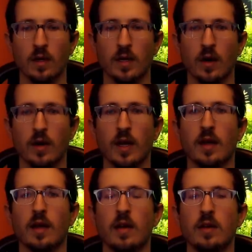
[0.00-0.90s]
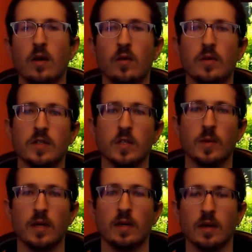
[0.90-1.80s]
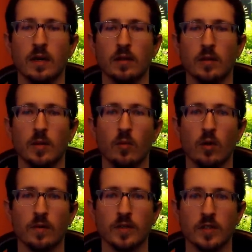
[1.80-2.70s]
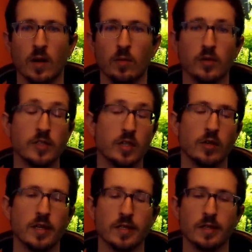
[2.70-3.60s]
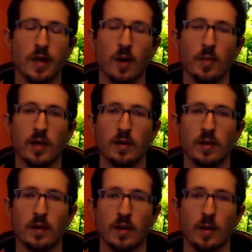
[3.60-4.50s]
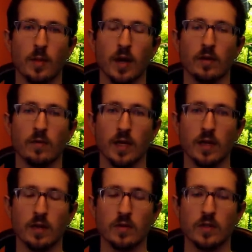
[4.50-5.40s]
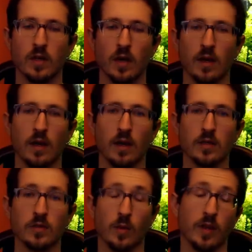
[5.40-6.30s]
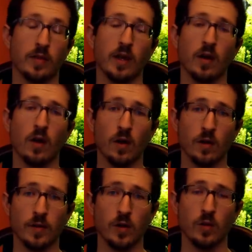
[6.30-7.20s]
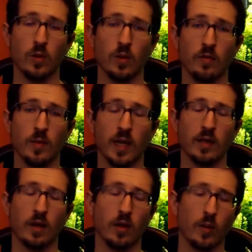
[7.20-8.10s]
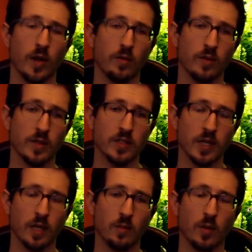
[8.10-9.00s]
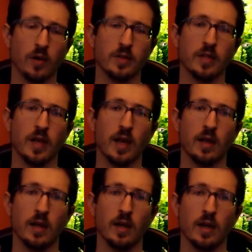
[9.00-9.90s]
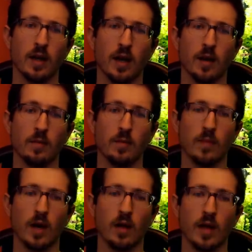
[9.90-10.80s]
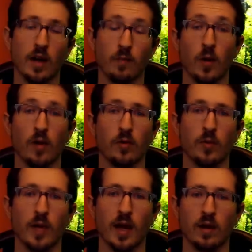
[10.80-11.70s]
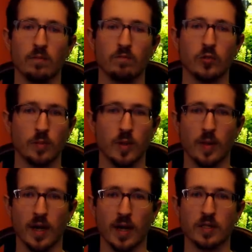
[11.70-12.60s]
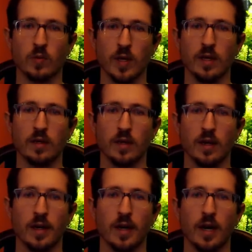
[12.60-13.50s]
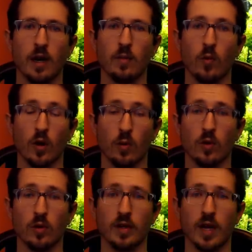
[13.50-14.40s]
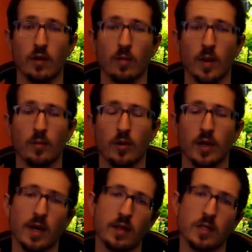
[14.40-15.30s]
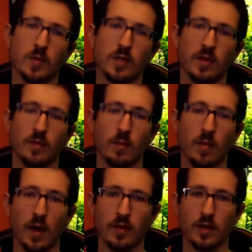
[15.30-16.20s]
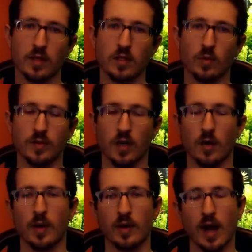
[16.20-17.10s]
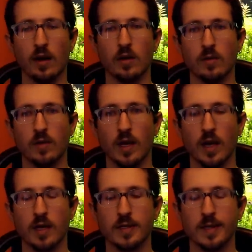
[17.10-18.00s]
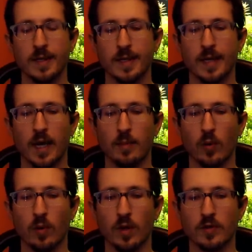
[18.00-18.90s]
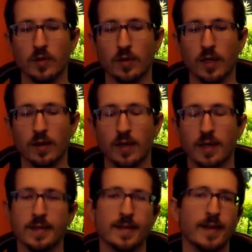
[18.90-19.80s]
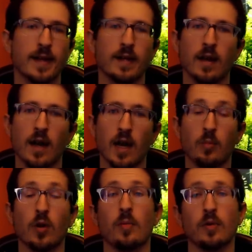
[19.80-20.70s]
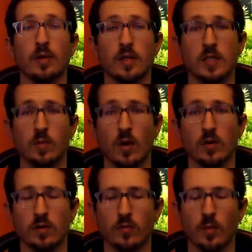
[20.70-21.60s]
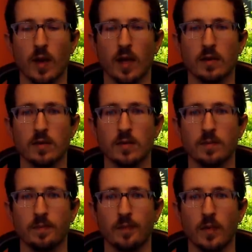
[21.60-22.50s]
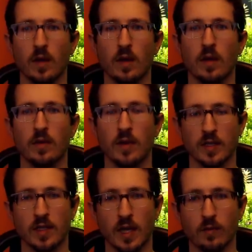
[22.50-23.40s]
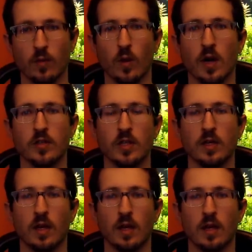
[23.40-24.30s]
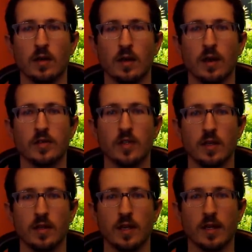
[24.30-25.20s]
Now, again, I know this has been a little bit more of a somber, serious topic than a lot of my other videos. So I want to thank all of you who have made it all the way through this second part today. I'll have part three out, should be by next week, where we'll look at, remember again, the specific methods. So we'll talk about how to euthanize, but we'll also look at things like how to properly dispose of remains. Thanks again for watching, and I'll see you in the